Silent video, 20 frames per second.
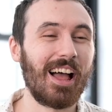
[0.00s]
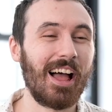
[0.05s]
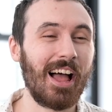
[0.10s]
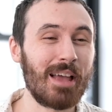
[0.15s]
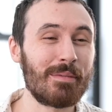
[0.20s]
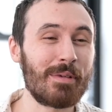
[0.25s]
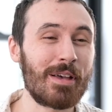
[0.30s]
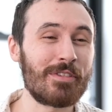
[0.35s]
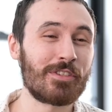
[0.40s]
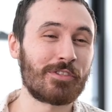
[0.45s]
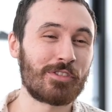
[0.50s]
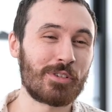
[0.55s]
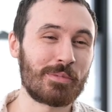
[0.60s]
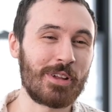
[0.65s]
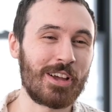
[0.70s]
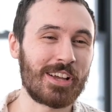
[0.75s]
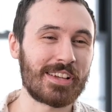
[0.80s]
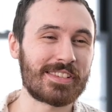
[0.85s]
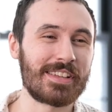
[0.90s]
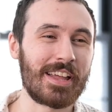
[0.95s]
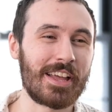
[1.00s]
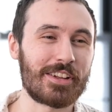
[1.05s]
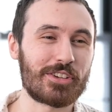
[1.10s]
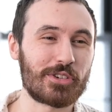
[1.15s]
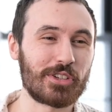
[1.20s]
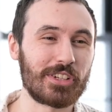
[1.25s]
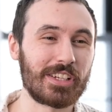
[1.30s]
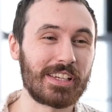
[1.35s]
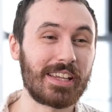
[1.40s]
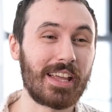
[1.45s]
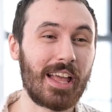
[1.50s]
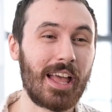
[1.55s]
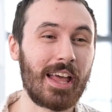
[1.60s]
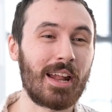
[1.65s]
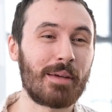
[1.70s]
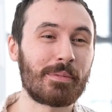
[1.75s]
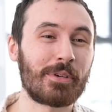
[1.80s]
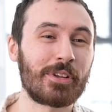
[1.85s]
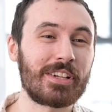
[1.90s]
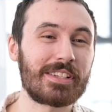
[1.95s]
I'm Evan from Dogs Naturally,
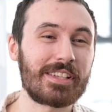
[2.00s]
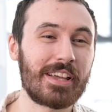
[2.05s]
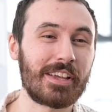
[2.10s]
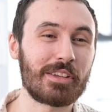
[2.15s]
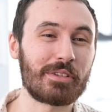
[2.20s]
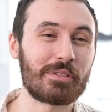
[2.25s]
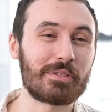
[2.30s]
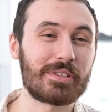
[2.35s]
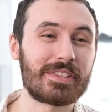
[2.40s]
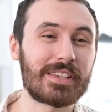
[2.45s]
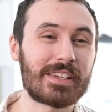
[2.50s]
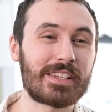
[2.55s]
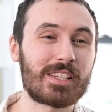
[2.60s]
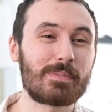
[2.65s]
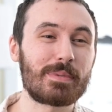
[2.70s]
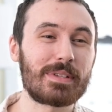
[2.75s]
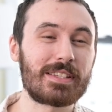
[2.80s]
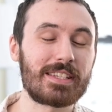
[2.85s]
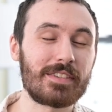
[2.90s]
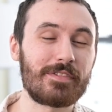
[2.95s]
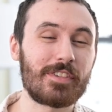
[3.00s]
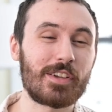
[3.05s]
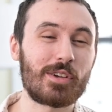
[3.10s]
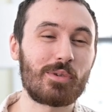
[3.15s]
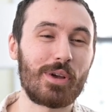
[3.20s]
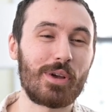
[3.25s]
and I'm going to tell you 6 specific